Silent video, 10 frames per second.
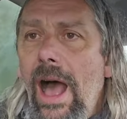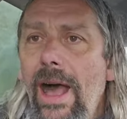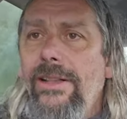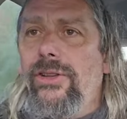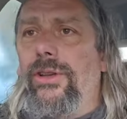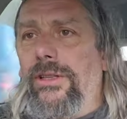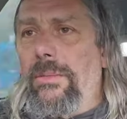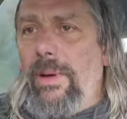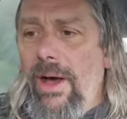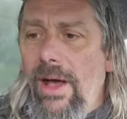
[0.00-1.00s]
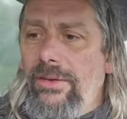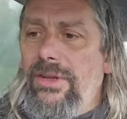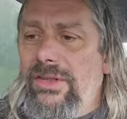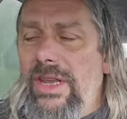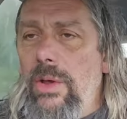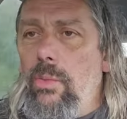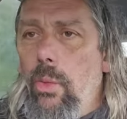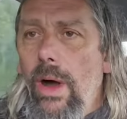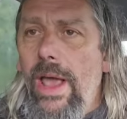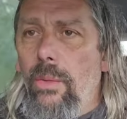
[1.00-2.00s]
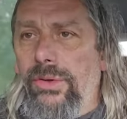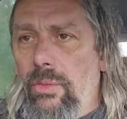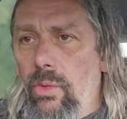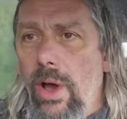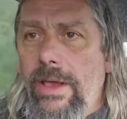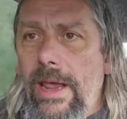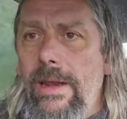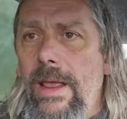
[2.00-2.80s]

I took it apart to see why it wasn't working.